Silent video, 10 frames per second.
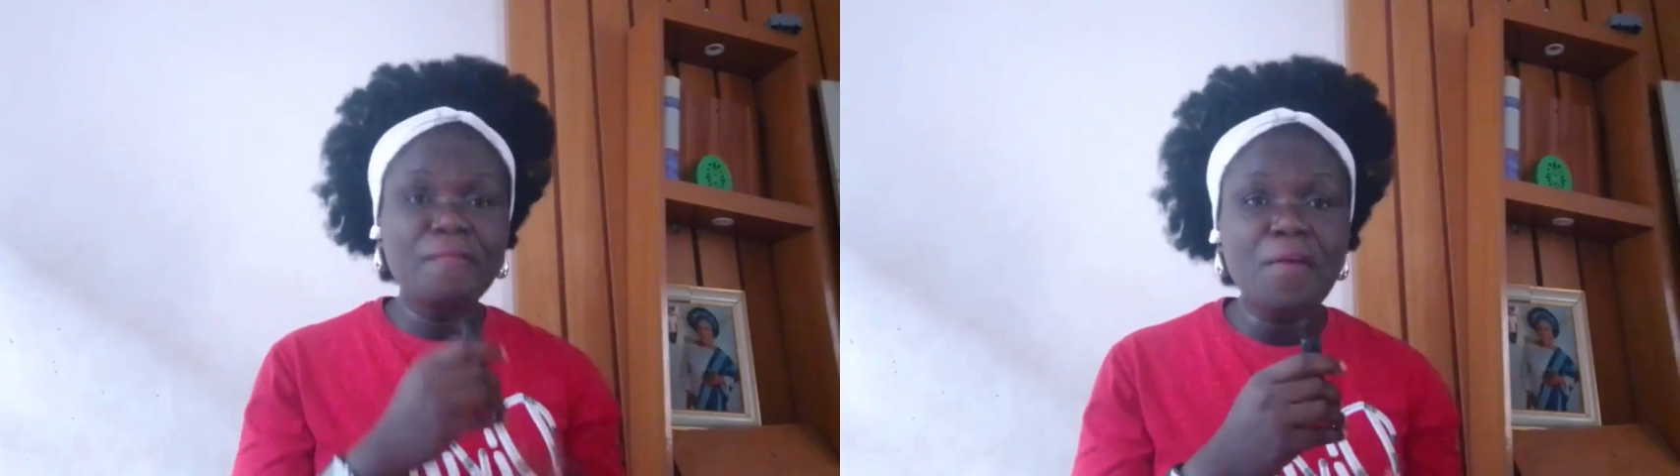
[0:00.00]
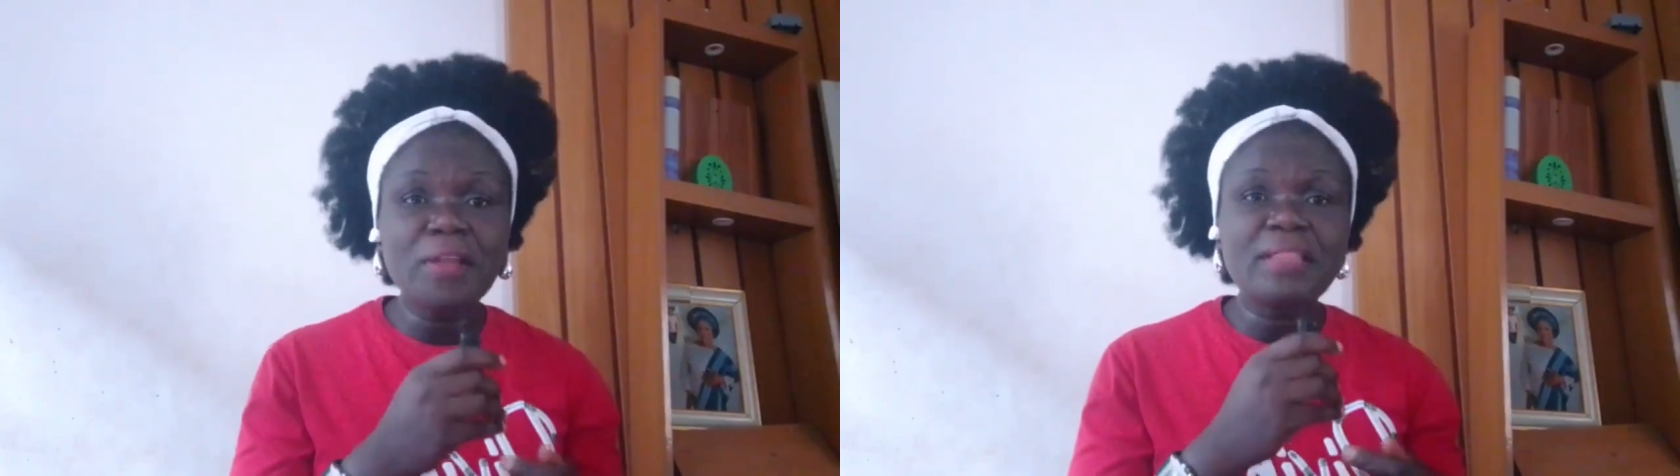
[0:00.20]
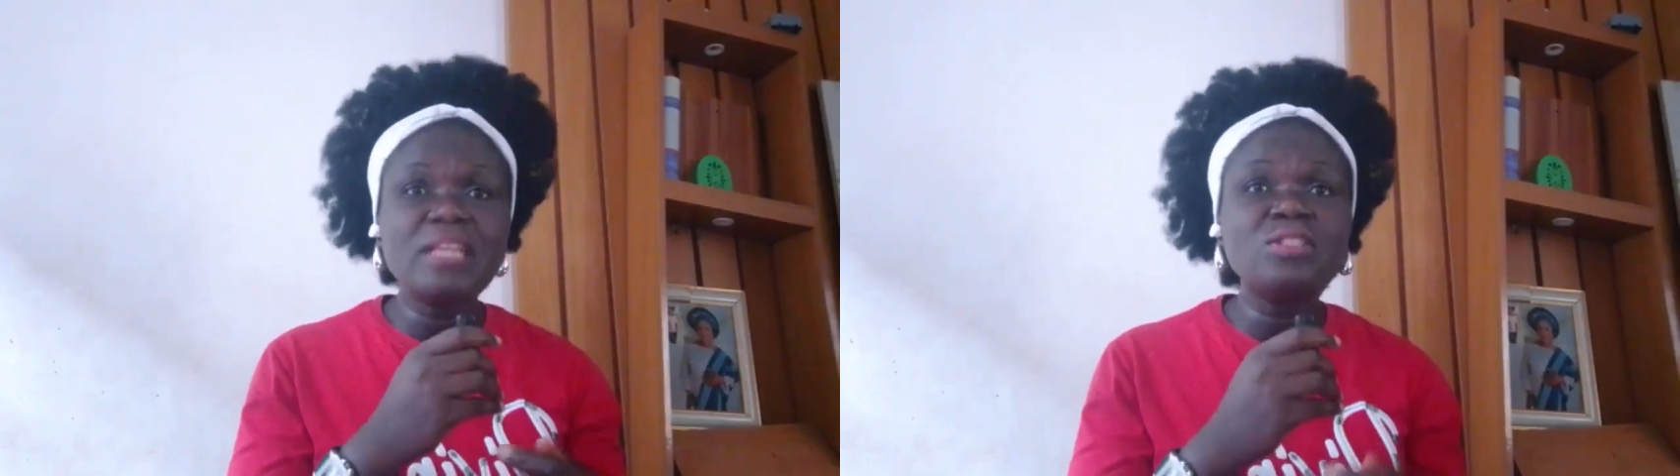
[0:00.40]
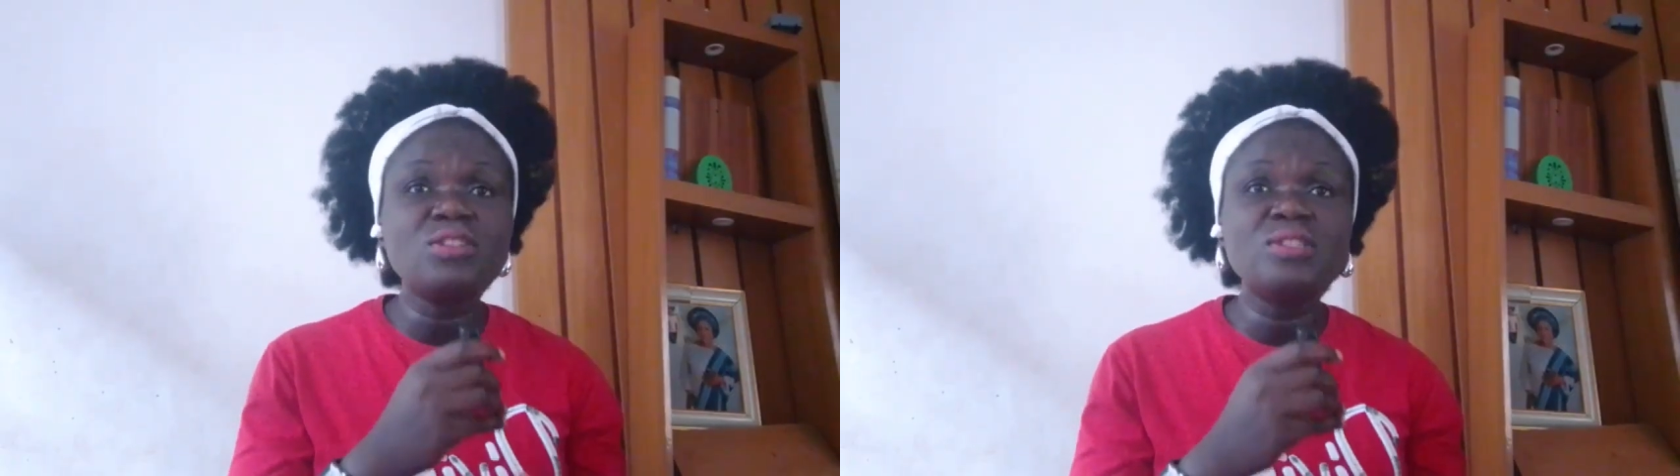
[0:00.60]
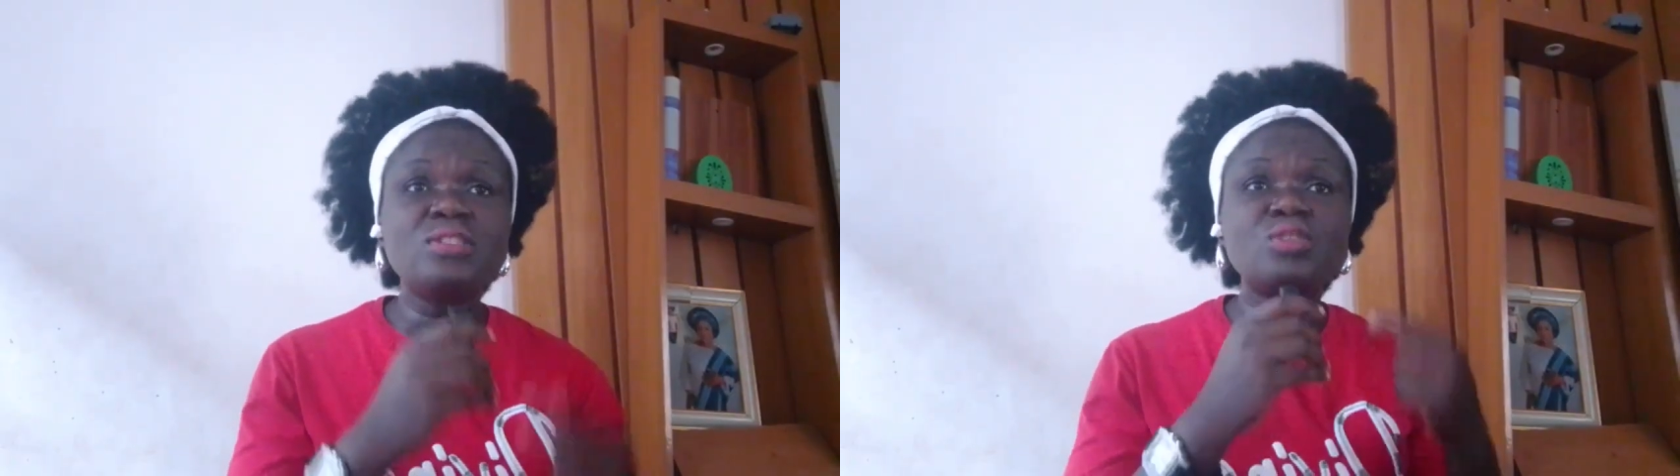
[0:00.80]
fourth thing to
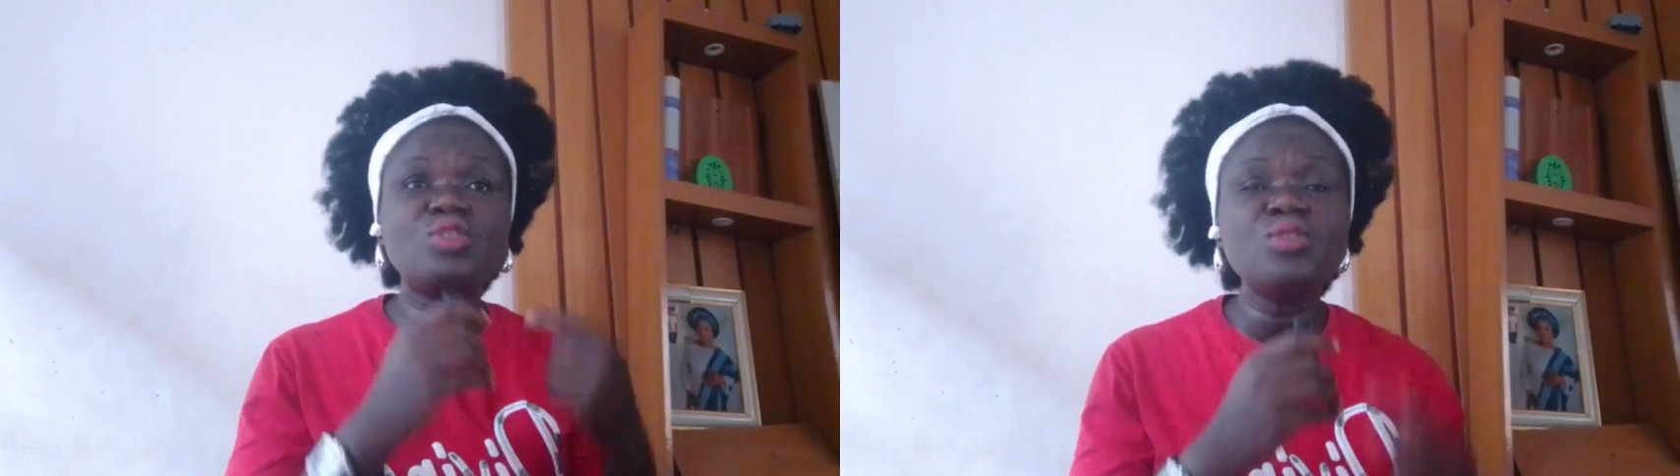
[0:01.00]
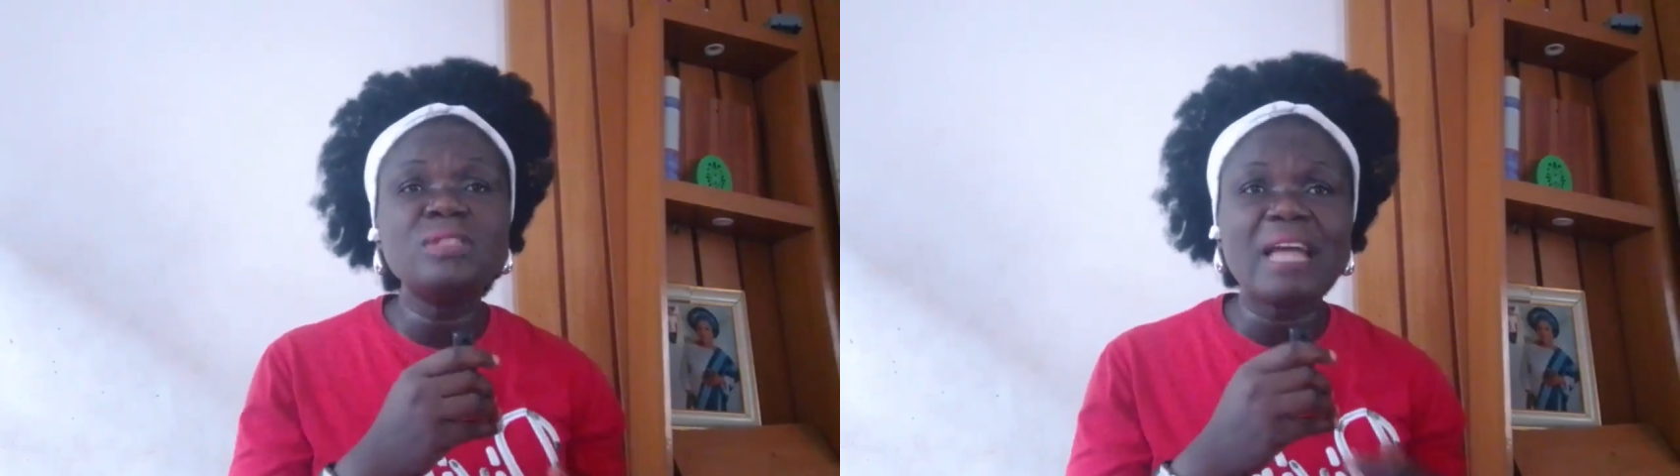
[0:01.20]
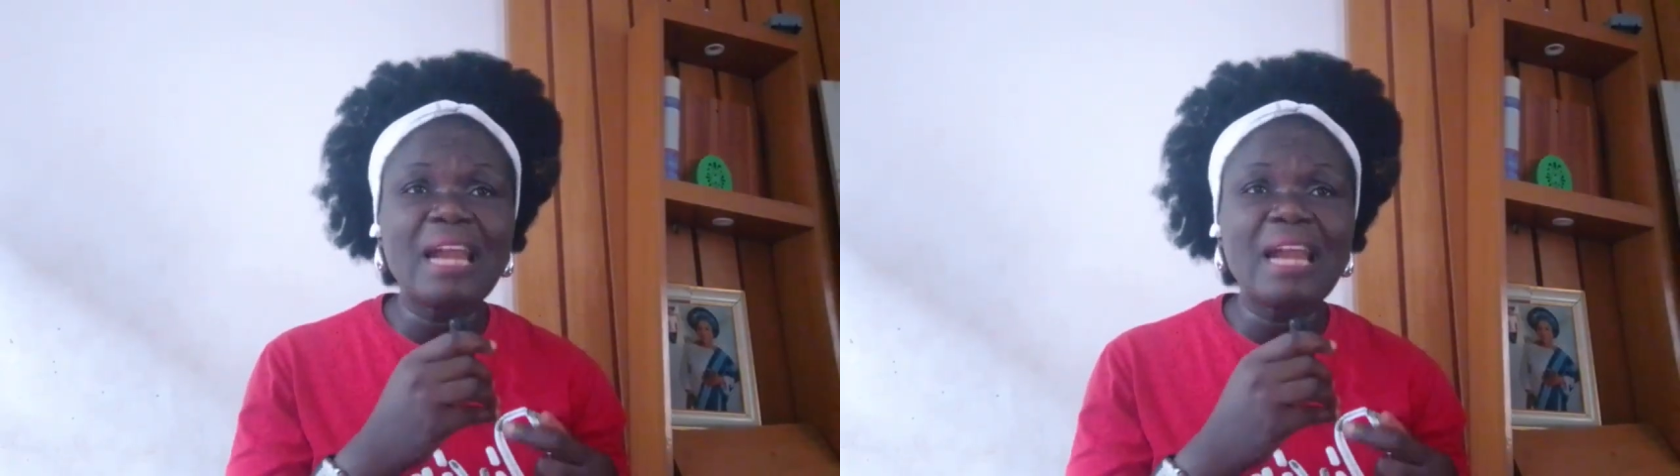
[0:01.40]
do is choose